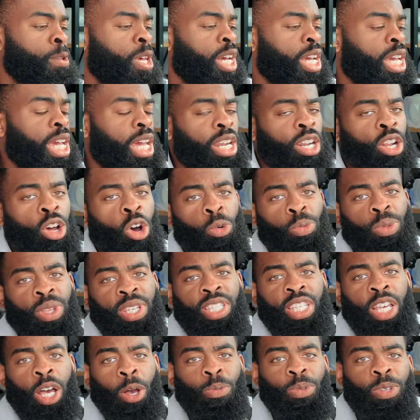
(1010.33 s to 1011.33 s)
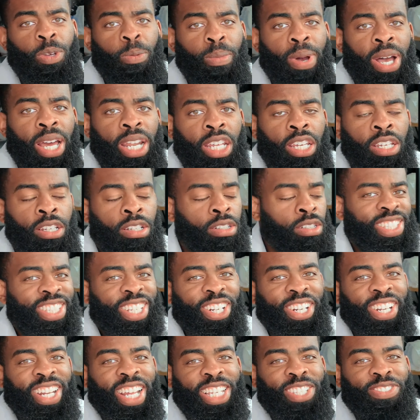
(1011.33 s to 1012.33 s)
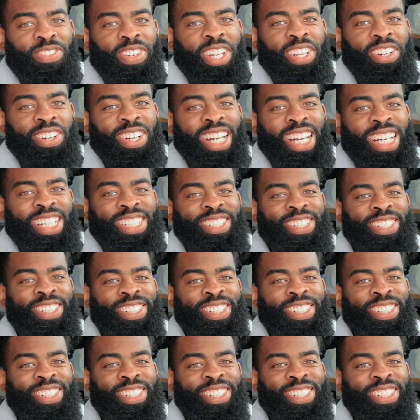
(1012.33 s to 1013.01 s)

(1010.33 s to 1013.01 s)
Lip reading: again, hope this helps somebody. Until the next video, guys.